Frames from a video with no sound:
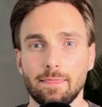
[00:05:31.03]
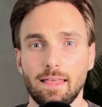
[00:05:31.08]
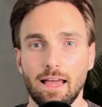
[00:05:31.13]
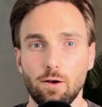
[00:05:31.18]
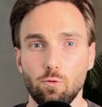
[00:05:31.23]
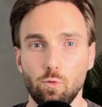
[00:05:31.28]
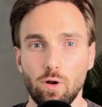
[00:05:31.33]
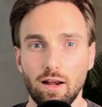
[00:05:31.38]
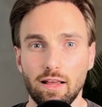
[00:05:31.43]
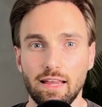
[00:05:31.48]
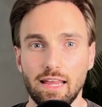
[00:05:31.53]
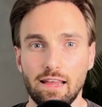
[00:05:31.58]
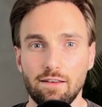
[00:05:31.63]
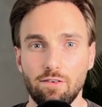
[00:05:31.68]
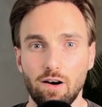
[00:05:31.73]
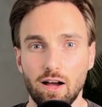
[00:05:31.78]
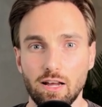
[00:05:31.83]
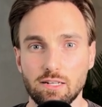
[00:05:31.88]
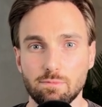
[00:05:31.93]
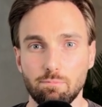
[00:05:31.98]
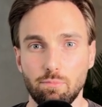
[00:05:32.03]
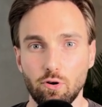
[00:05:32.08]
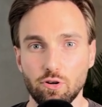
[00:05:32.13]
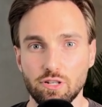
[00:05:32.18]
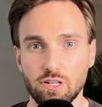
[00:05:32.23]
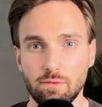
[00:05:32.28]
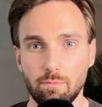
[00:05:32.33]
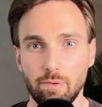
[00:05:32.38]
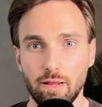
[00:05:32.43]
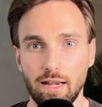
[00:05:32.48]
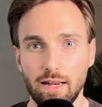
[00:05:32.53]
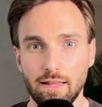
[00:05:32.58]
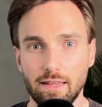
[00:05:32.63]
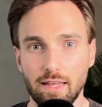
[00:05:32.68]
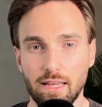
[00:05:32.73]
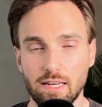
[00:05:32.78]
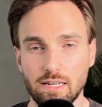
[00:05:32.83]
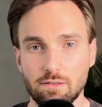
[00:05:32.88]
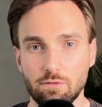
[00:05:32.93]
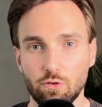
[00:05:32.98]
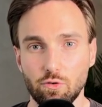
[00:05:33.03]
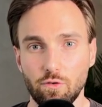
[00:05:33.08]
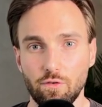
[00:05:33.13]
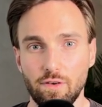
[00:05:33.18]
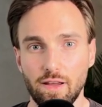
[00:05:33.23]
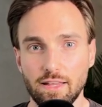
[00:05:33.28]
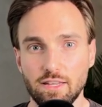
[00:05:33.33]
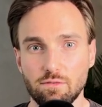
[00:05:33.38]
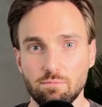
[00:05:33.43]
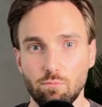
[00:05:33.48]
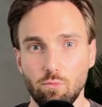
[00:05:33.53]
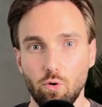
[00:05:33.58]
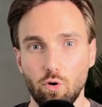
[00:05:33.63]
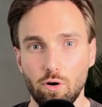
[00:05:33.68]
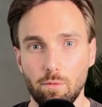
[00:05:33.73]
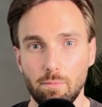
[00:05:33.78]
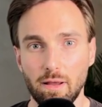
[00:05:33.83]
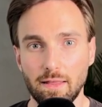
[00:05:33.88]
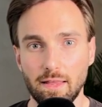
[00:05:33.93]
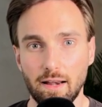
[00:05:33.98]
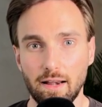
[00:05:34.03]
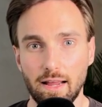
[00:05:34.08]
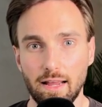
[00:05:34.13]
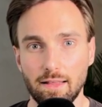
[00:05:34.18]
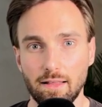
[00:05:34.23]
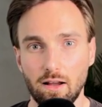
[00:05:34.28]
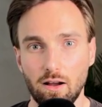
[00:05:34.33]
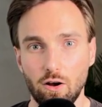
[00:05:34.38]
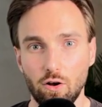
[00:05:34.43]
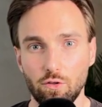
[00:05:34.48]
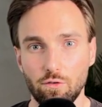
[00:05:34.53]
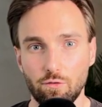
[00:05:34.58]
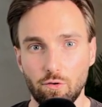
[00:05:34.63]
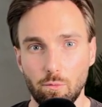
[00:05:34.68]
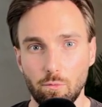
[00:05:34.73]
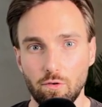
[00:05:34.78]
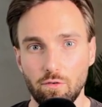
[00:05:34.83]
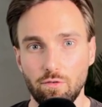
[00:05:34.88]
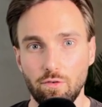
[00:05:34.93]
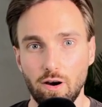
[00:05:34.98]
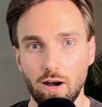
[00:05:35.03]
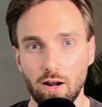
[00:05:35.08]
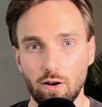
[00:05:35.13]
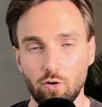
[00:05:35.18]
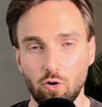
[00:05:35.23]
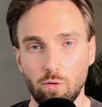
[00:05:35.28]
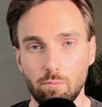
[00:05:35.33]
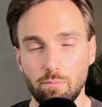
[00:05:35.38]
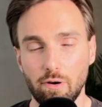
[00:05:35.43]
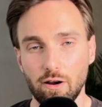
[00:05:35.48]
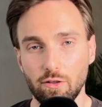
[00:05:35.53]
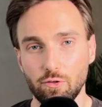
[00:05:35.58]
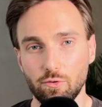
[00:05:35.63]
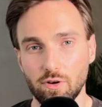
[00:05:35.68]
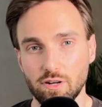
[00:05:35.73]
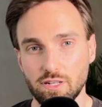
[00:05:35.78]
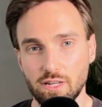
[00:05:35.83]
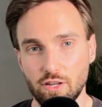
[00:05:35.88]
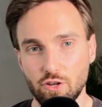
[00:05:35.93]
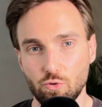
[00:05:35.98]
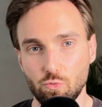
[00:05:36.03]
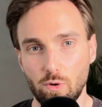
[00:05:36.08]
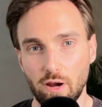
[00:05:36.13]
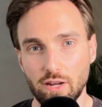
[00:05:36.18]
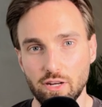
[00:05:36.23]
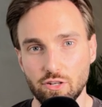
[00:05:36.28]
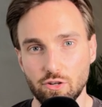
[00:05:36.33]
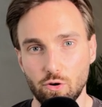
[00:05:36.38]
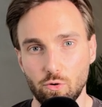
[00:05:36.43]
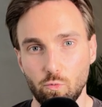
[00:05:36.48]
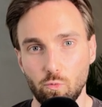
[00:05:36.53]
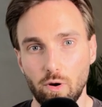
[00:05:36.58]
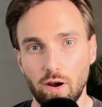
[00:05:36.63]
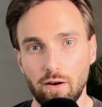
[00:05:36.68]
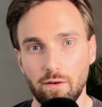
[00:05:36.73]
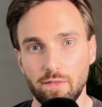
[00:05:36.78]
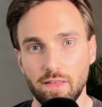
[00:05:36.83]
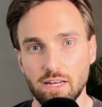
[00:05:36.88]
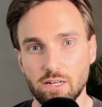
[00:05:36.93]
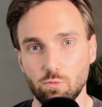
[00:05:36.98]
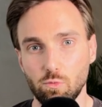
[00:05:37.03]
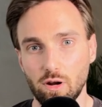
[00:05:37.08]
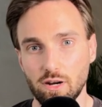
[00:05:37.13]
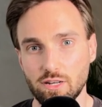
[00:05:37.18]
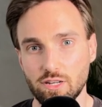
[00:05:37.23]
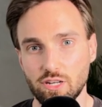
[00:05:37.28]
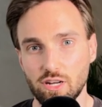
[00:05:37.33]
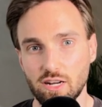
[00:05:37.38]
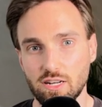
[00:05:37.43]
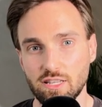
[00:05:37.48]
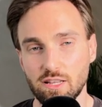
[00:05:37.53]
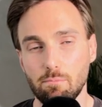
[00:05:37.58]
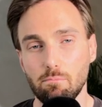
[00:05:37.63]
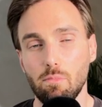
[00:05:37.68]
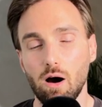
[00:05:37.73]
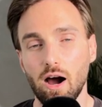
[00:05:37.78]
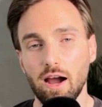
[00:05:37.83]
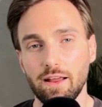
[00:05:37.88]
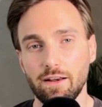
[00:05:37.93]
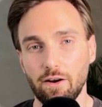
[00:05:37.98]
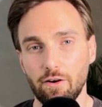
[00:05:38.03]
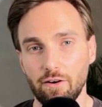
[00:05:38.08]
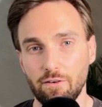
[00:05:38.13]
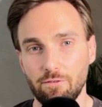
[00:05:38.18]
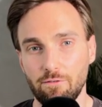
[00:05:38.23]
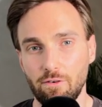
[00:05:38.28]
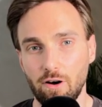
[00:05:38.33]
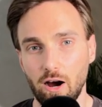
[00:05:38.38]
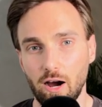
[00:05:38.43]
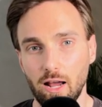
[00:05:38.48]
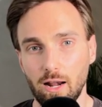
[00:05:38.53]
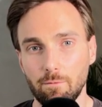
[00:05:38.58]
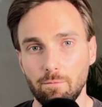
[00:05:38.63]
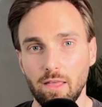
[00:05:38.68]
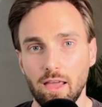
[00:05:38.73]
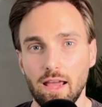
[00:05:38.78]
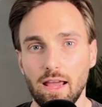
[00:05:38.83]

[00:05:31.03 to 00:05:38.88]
that will give us possibilities to fetch more metadata out from the file compared to a situation where this was just a binary file.